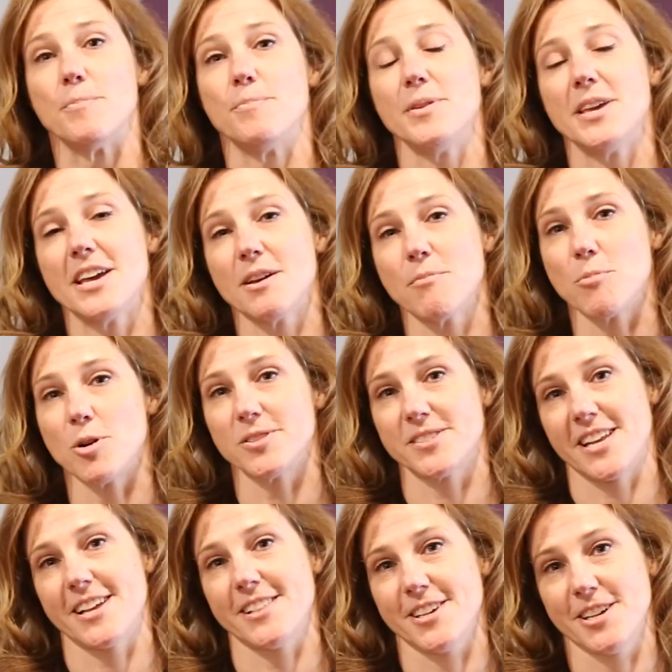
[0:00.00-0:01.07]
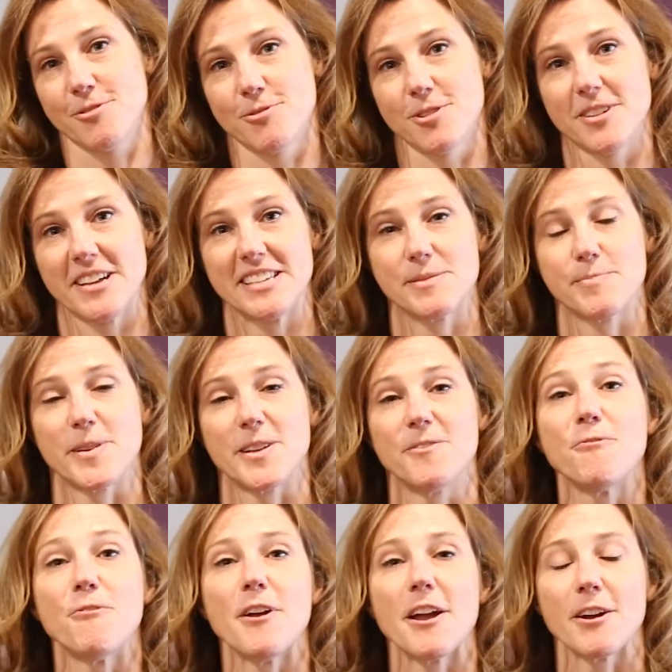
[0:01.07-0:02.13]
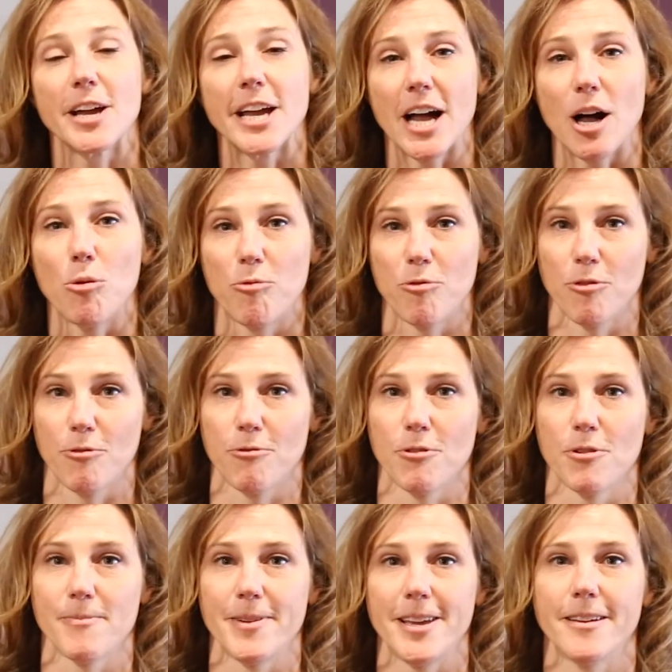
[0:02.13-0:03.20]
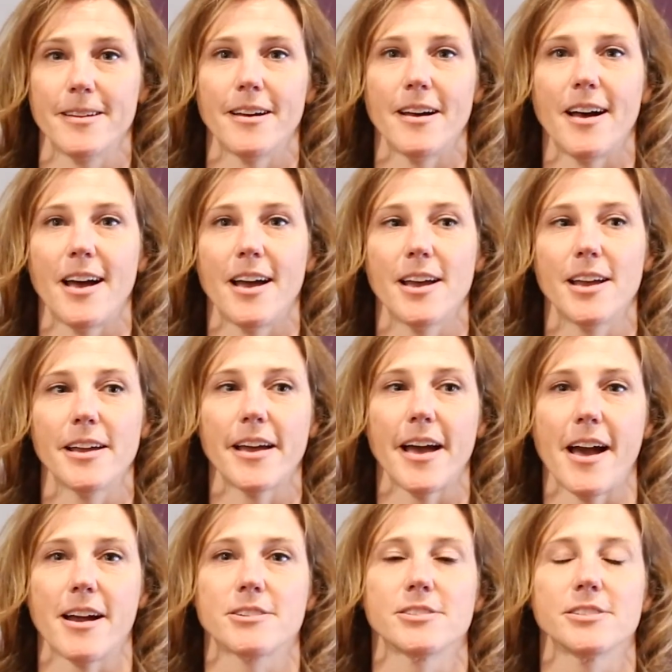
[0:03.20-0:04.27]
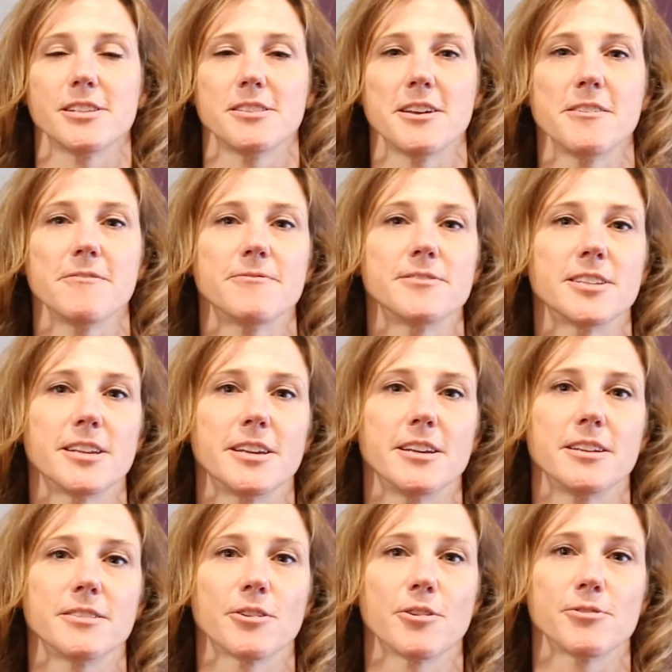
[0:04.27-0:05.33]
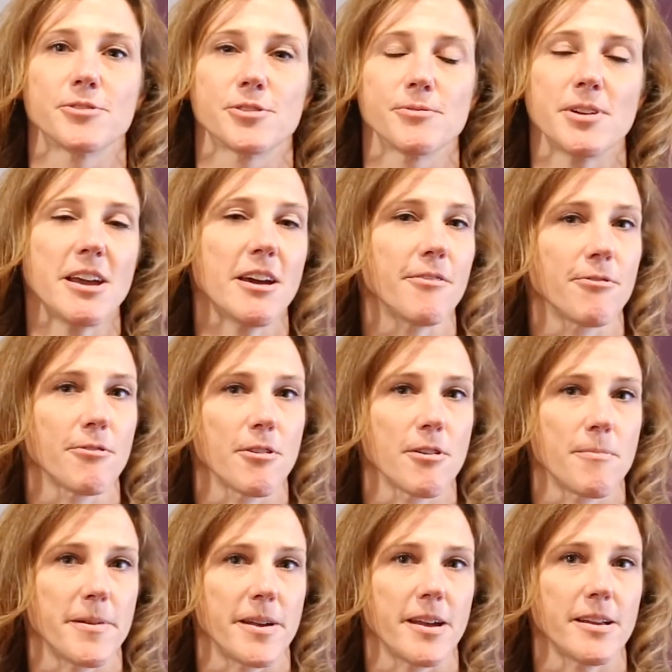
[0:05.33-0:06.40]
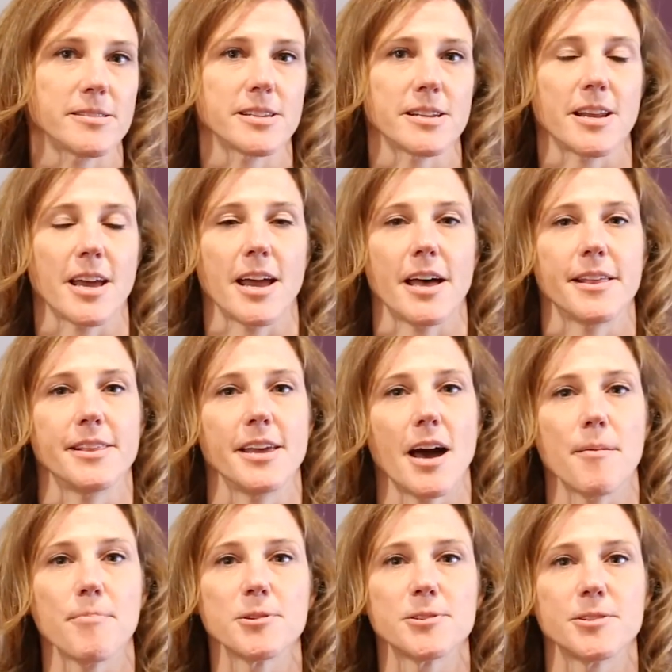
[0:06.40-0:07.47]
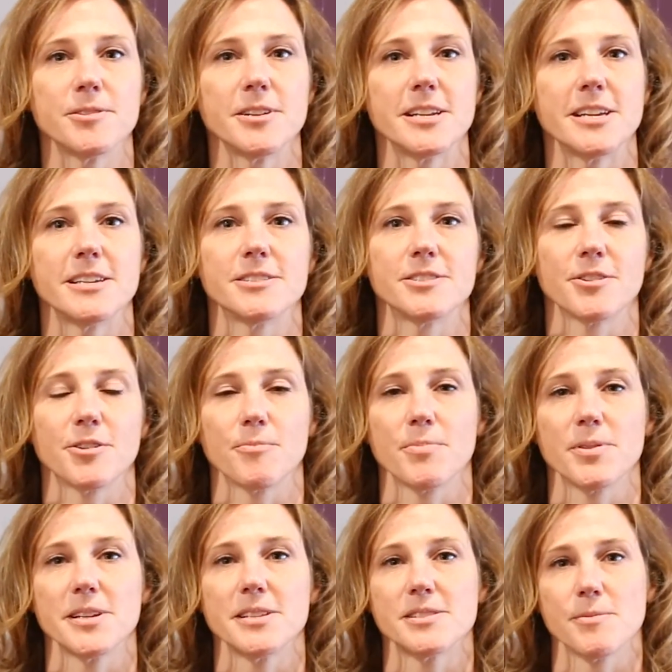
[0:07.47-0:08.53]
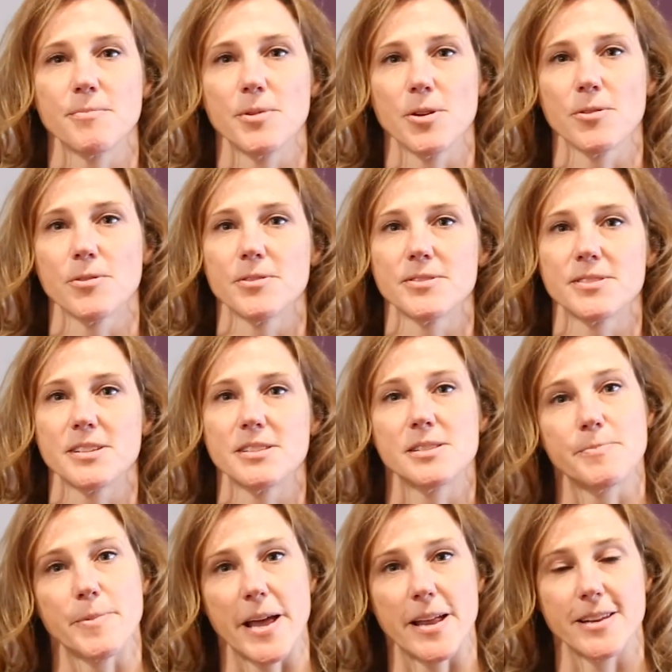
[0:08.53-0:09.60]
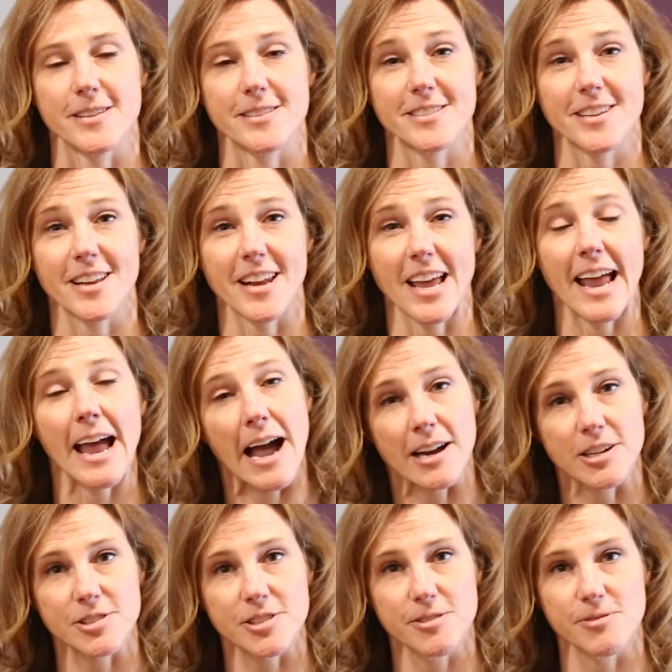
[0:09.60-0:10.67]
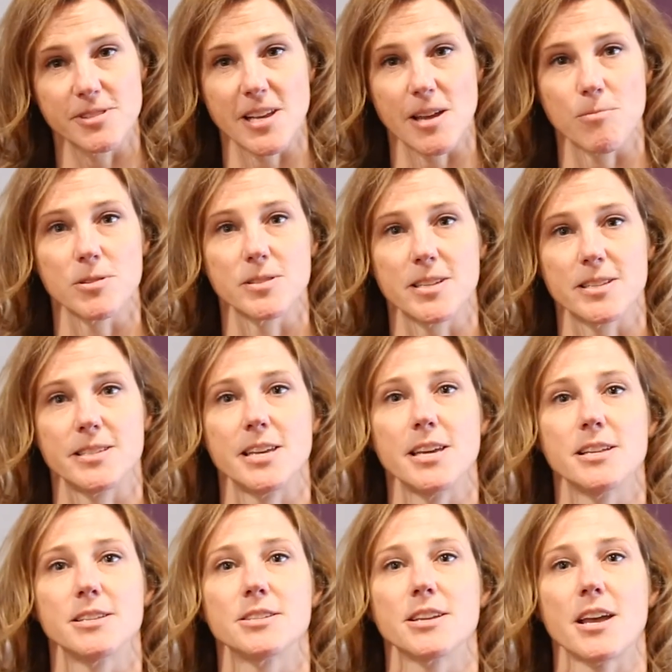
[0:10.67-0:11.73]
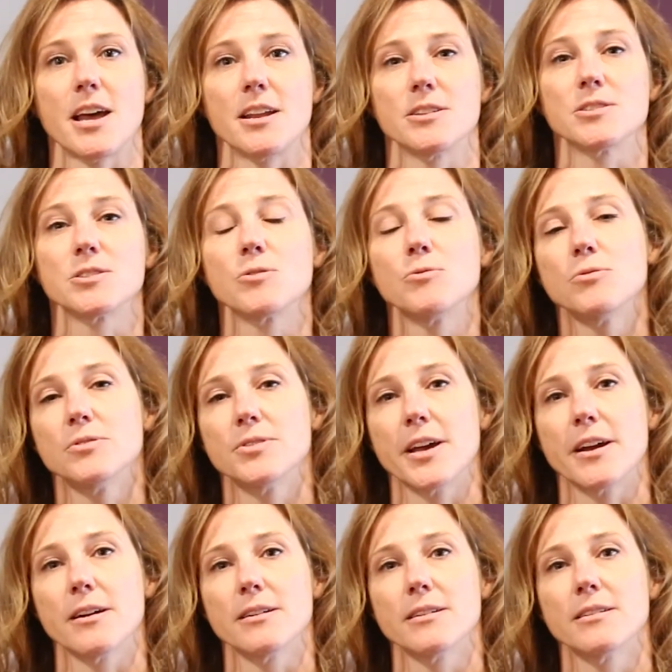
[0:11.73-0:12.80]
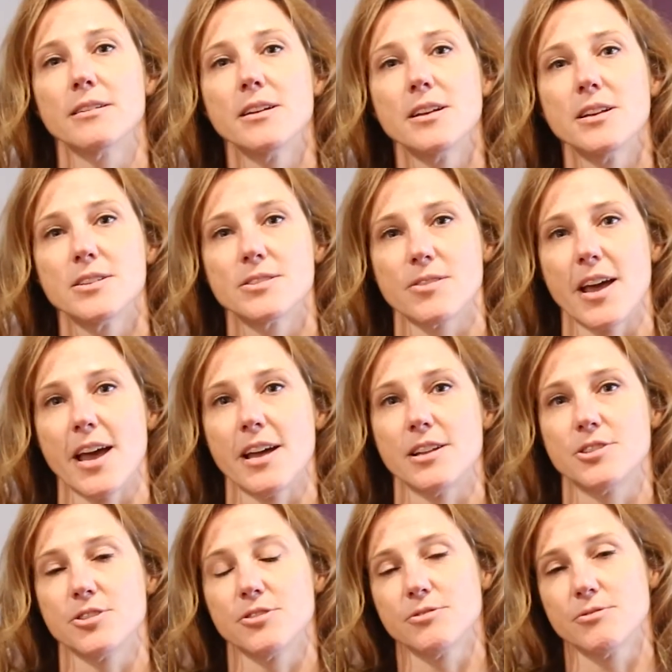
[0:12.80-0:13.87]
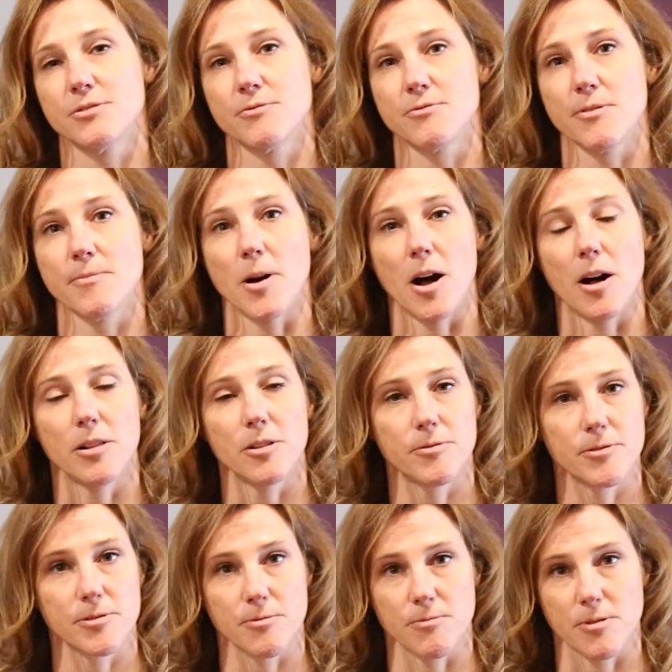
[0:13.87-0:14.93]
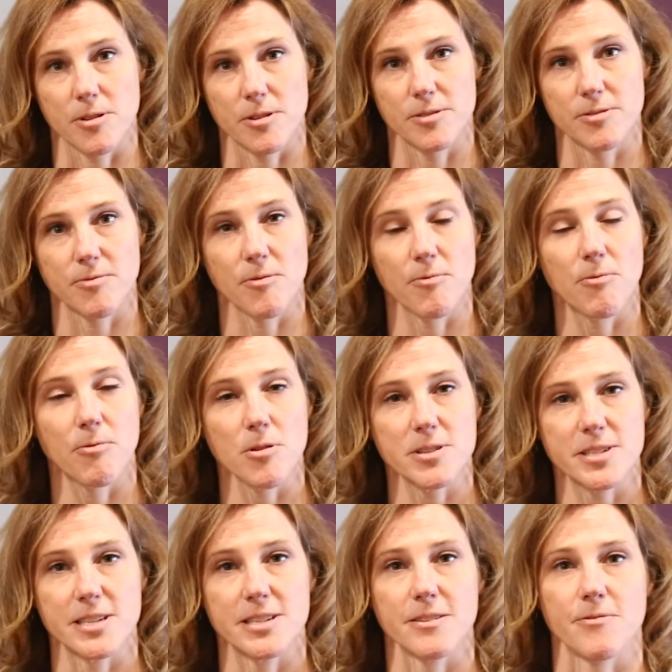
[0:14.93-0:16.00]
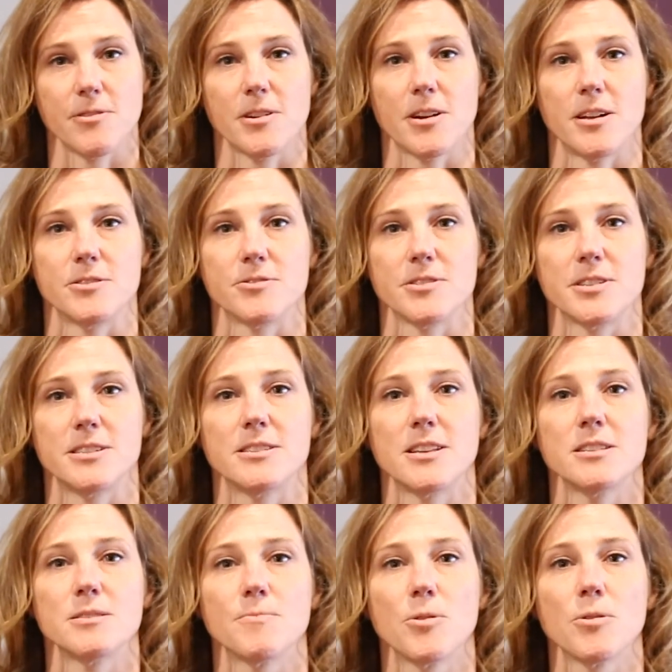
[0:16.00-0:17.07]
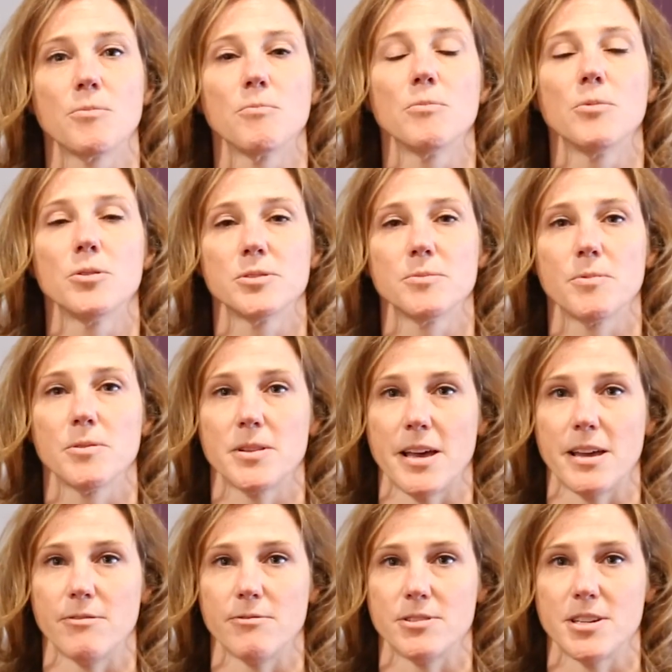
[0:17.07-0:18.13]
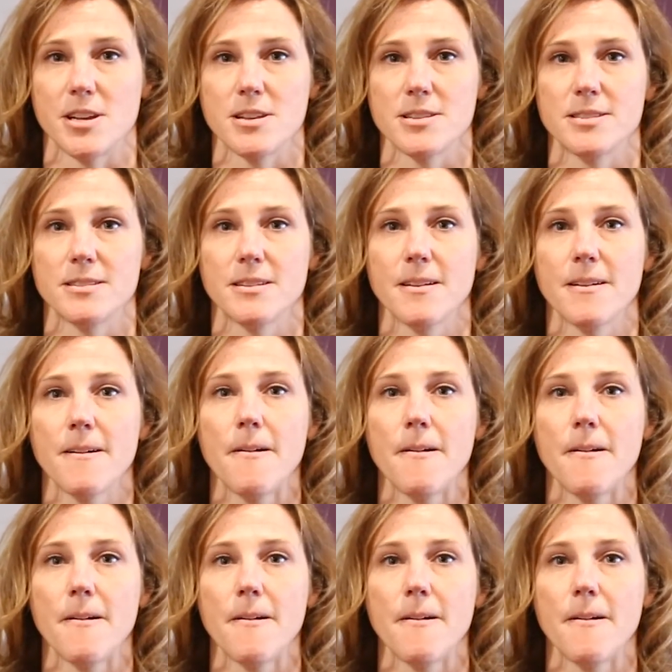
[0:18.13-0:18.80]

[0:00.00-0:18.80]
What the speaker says: Being multilingual has been very helpful for me. I actually lived in Costa Rica for a bit, and I had the opportunity to complete some murals in Spanish, and I actually was able to teach at a school there. So I had children from all over the world, from 14 different countries that spoke multiple languages.